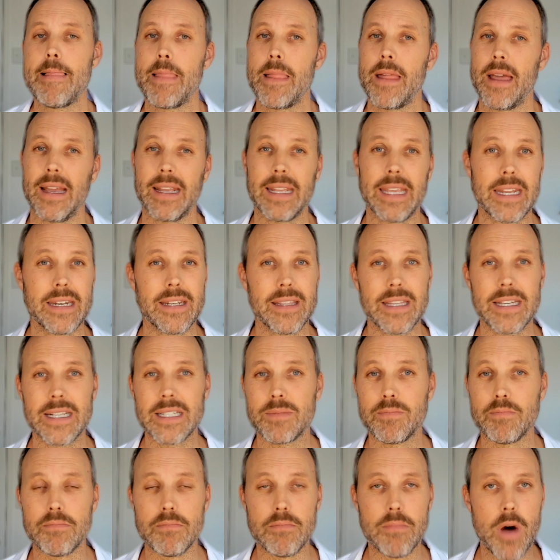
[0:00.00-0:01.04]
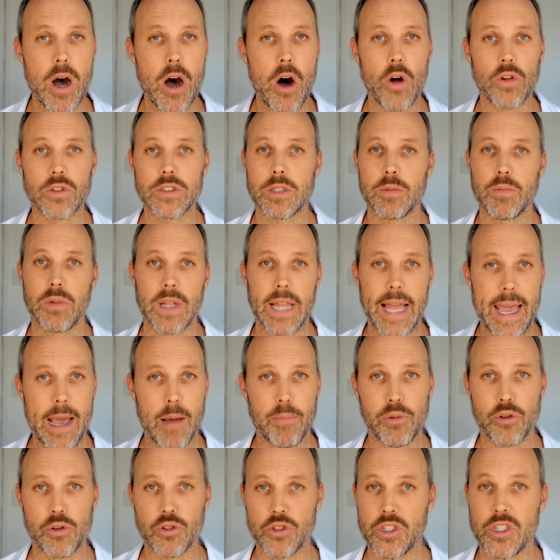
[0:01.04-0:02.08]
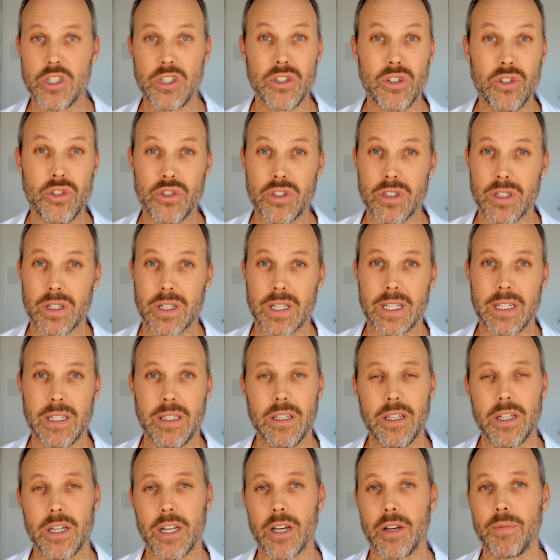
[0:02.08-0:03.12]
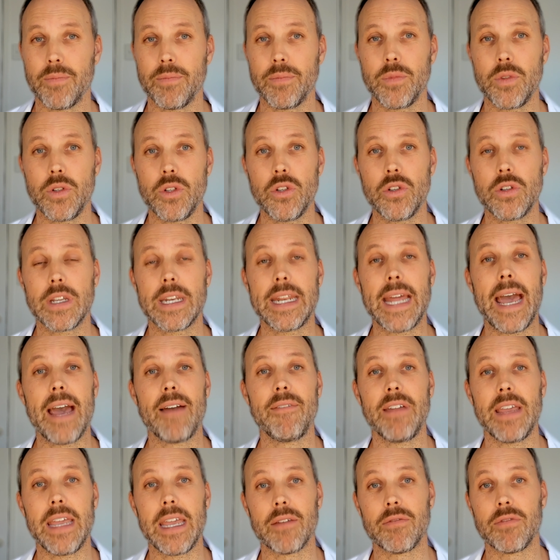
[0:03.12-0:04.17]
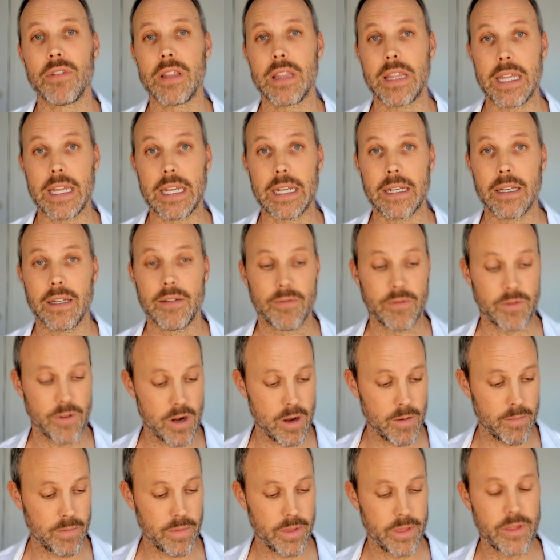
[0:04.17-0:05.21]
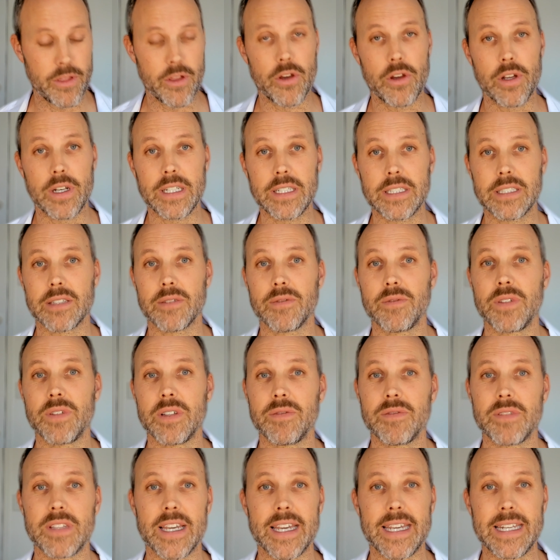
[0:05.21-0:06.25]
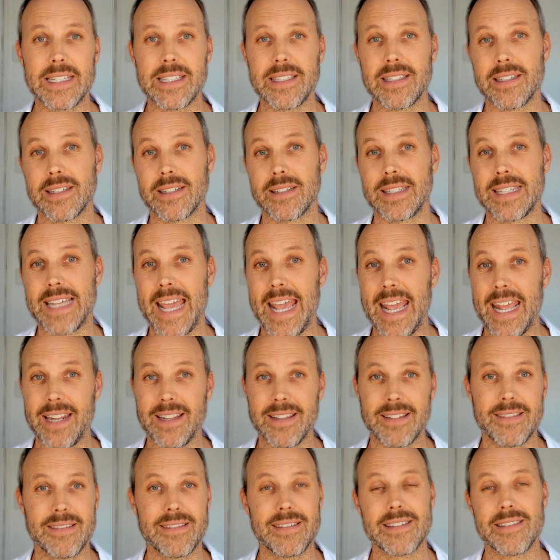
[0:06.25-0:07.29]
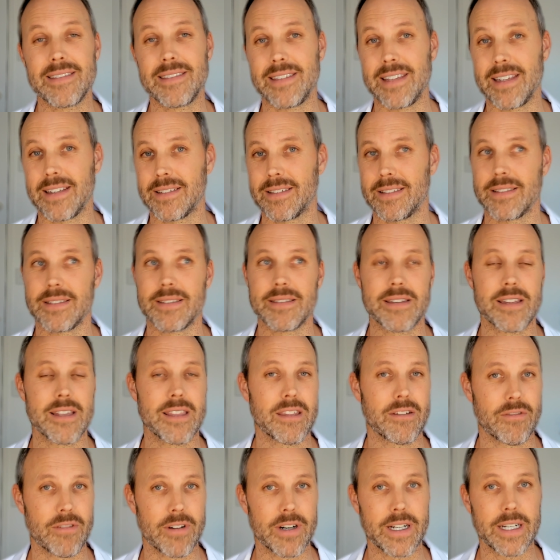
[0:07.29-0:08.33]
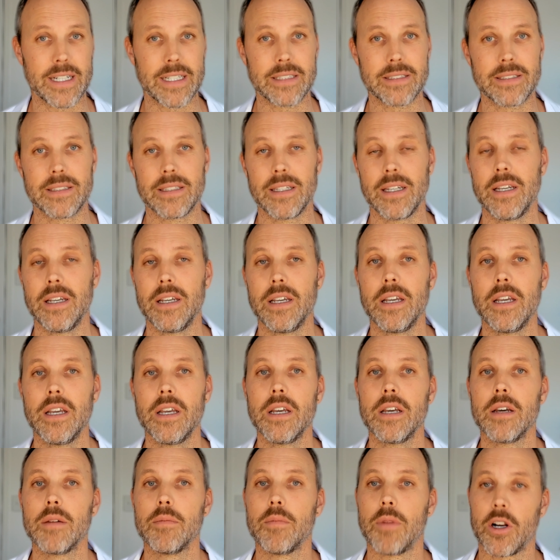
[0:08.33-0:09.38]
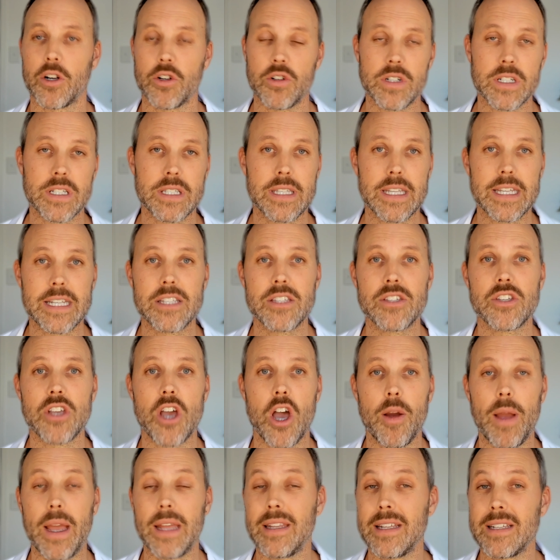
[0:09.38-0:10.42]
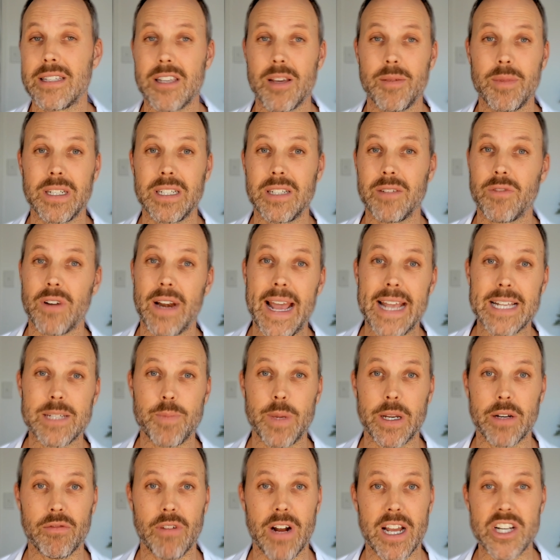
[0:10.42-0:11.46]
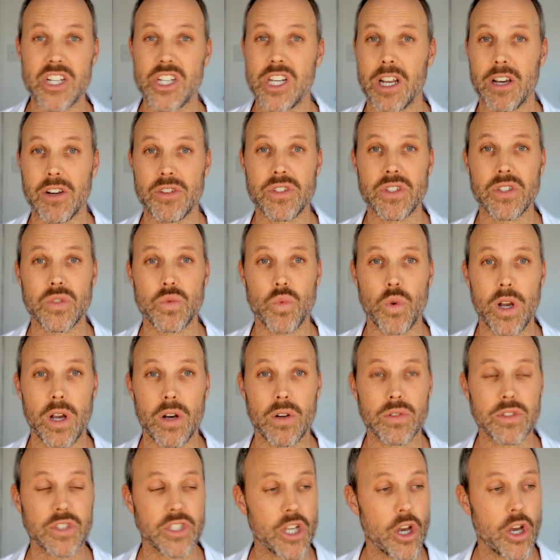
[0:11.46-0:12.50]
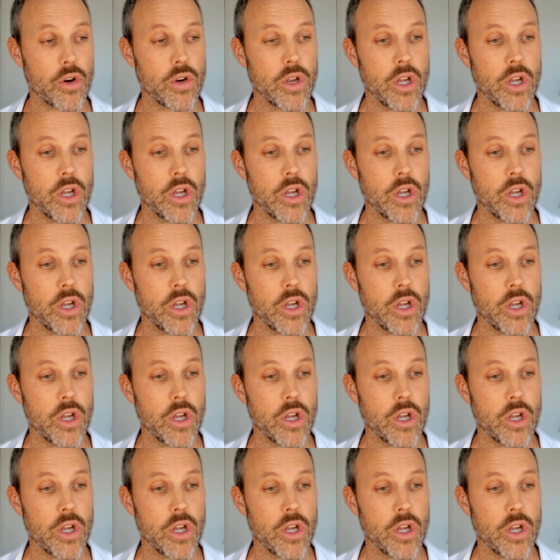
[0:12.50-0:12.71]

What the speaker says: again, there's multiple outputs. Usually, you could have everything from 30s to 15s to 10s to 6s to 3s. My goodness, there's so many different aspect ratios as well. So